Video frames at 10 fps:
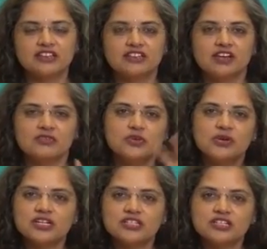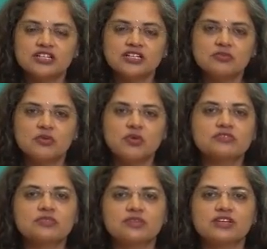Now URTI,
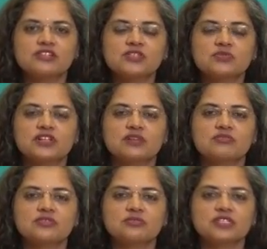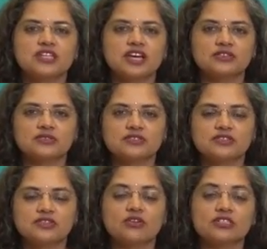most of the patients will come to you with
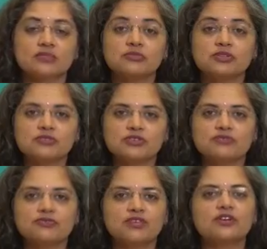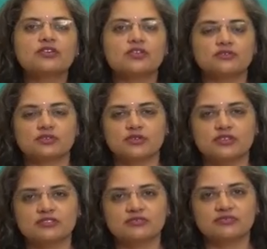diagnosis or symptoms of fever, cough,
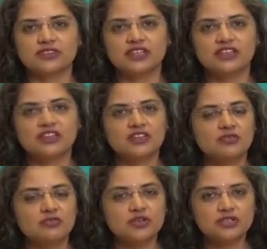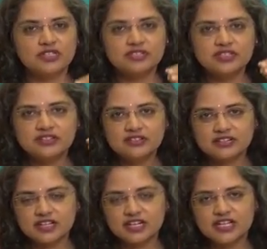cold. We don't even
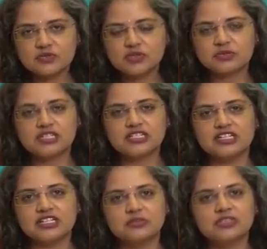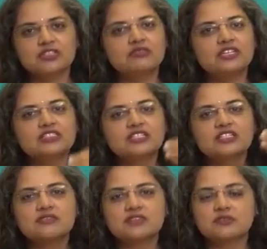realize what we are dealing with, and we just
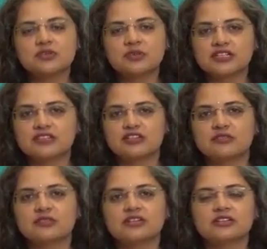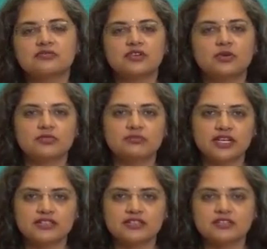give symptomatic treatment in the form of
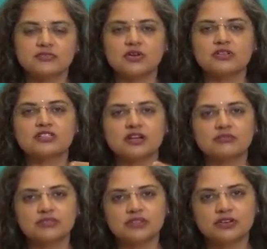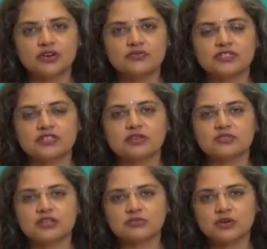paracetamol, some cough syrup,
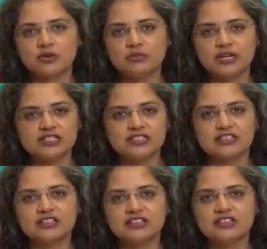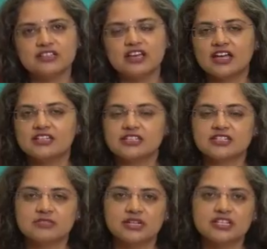some cold medicine,
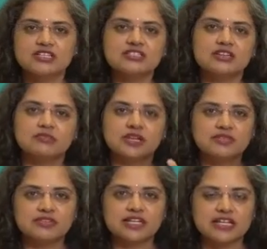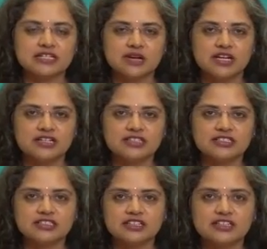antihistaminics, and sometimes even
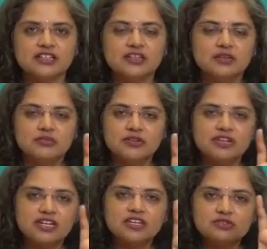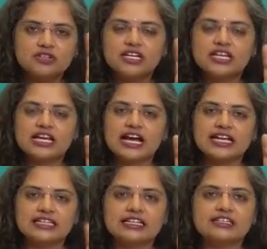antibiotics. But we need to really
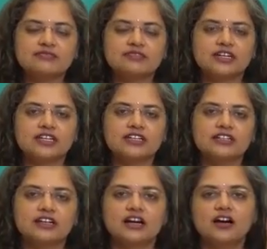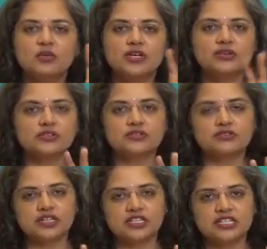identify how we are going to
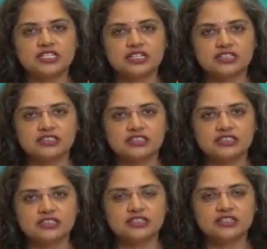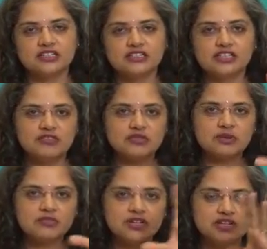treat each condition. Now
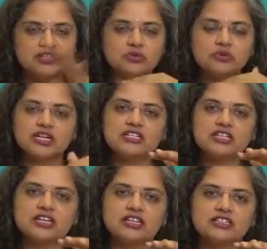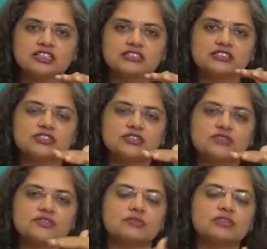remember, a URTI consists
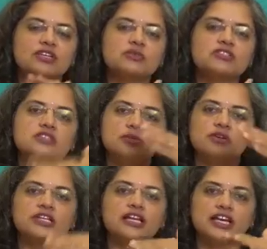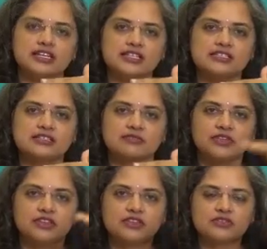of something which is above the larynx.
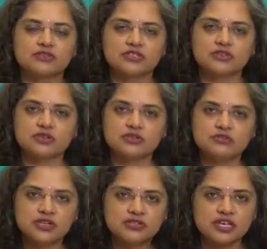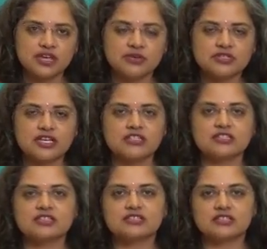So it's going to be your
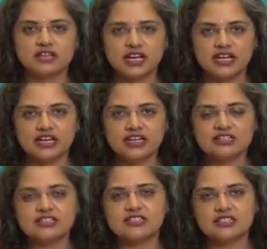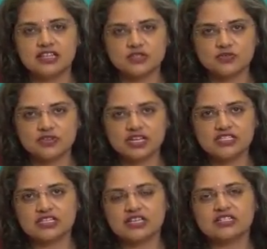sinusitis, rhinitis,
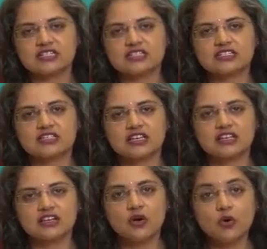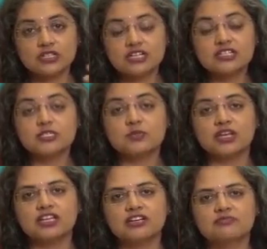nasopharyngitis, otitis
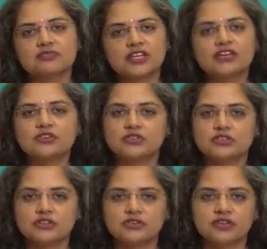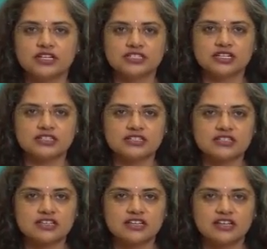media, and
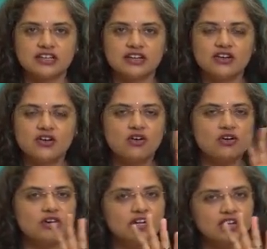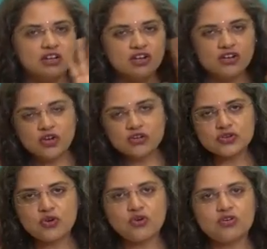tonsillopharyngitis.
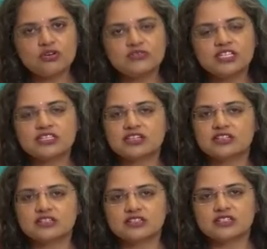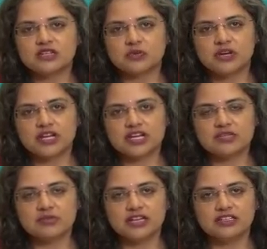Not all of these conditions require
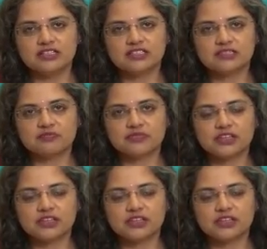antibiotics.